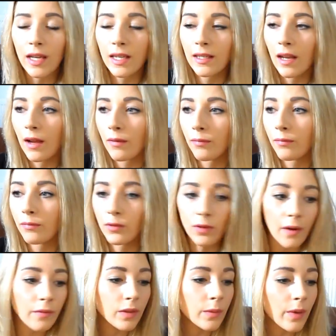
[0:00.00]
I
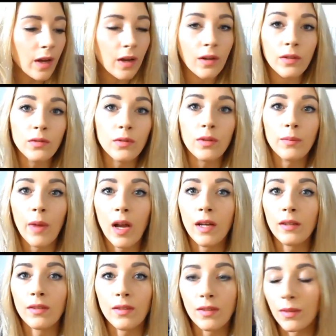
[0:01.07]
travelled about 100
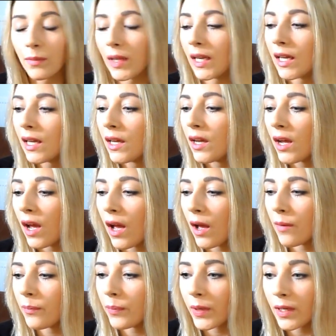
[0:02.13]
miles or something,
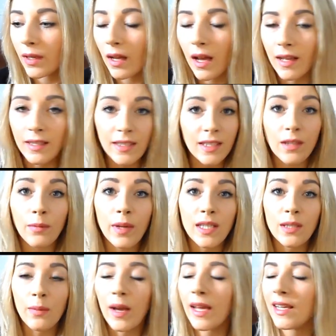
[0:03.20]
but I still
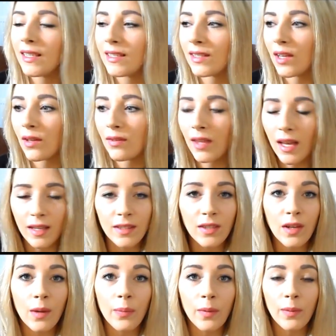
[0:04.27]
went away, so that
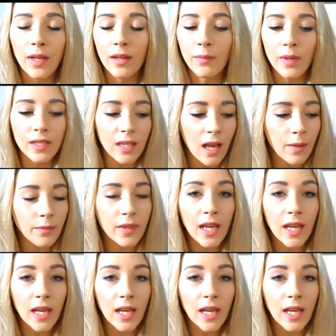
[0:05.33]
took up a week of my time.